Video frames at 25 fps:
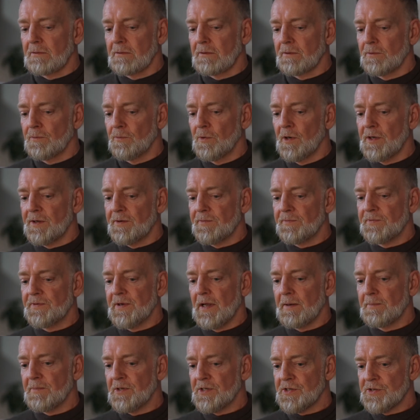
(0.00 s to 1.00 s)
what you've
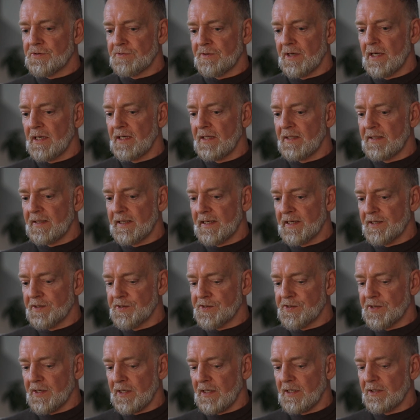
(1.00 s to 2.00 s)
demonstrated there
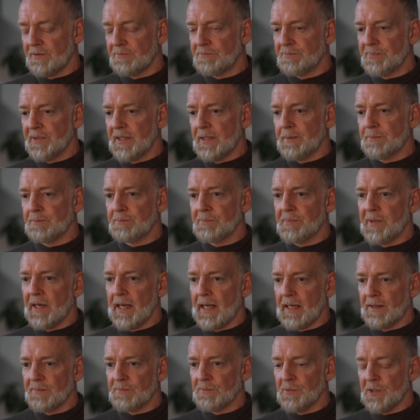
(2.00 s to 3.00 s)
is that you've been
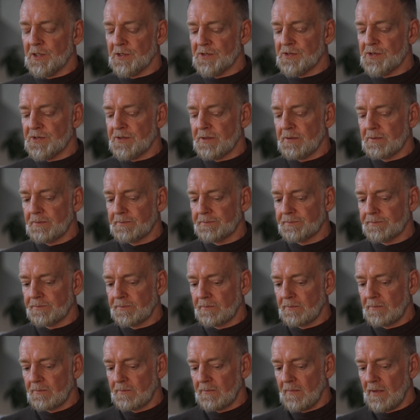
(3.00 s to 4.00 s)
brainwashed.
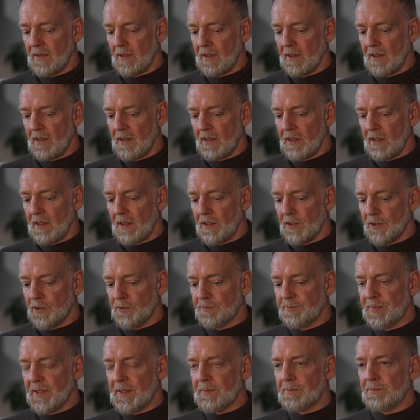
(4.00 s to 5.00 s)

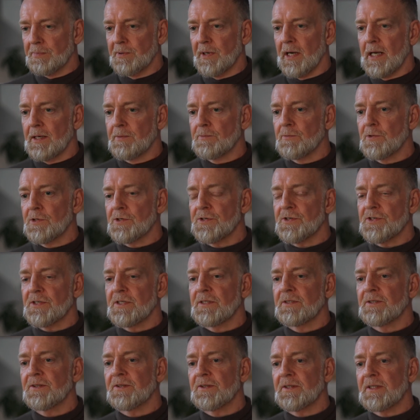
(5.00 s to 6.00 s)
You've been brainwashed
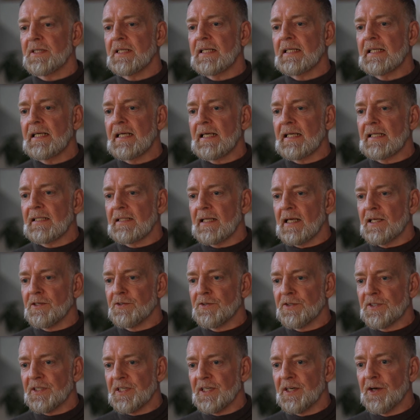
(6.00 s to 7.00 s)
into thinking that
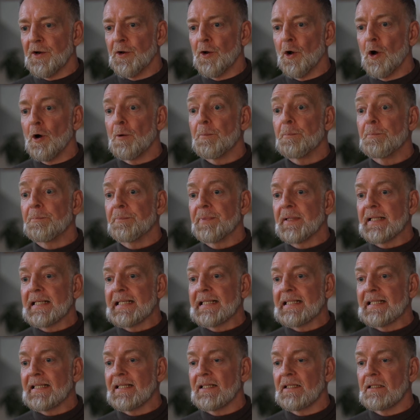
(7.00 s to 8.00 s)
you cannot
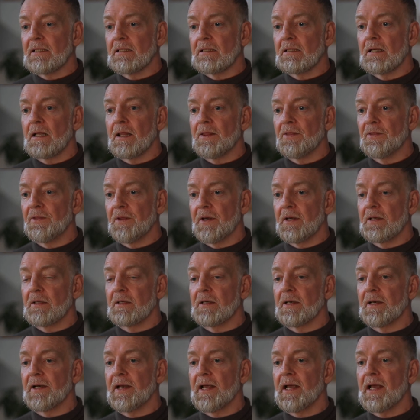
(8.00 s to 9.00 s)
be in the
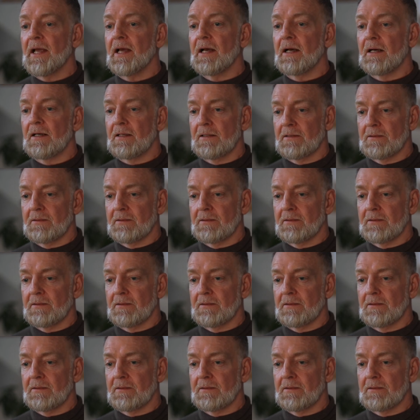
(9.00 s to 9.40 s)
now.